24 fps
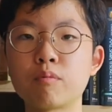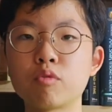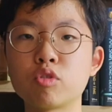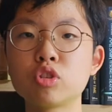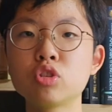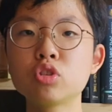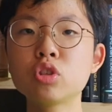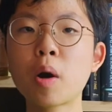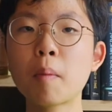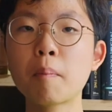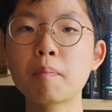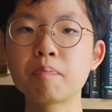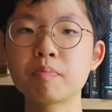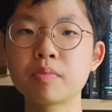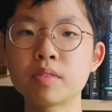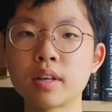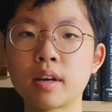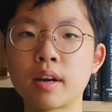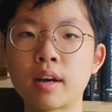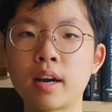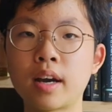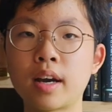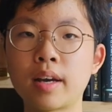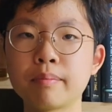stop
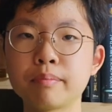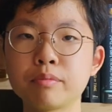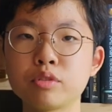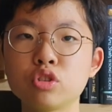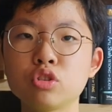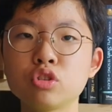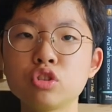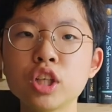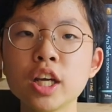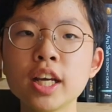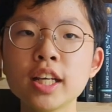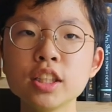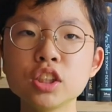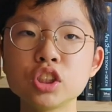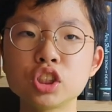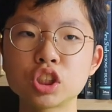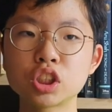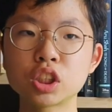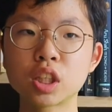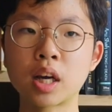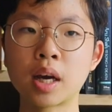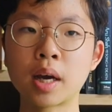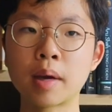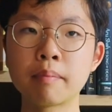time, change
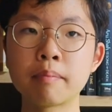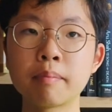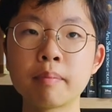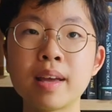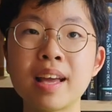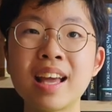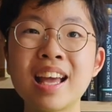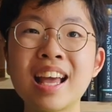time